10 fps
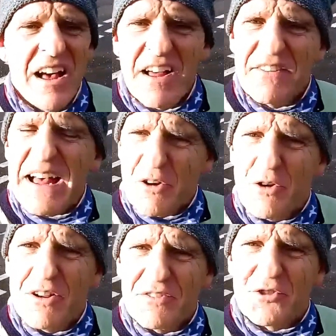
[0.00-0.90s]
and that
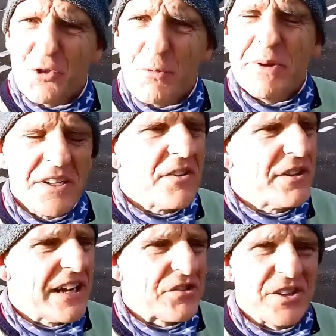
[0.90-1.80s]
taught me another
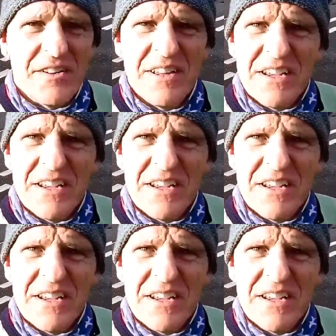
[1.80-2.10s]
lesson.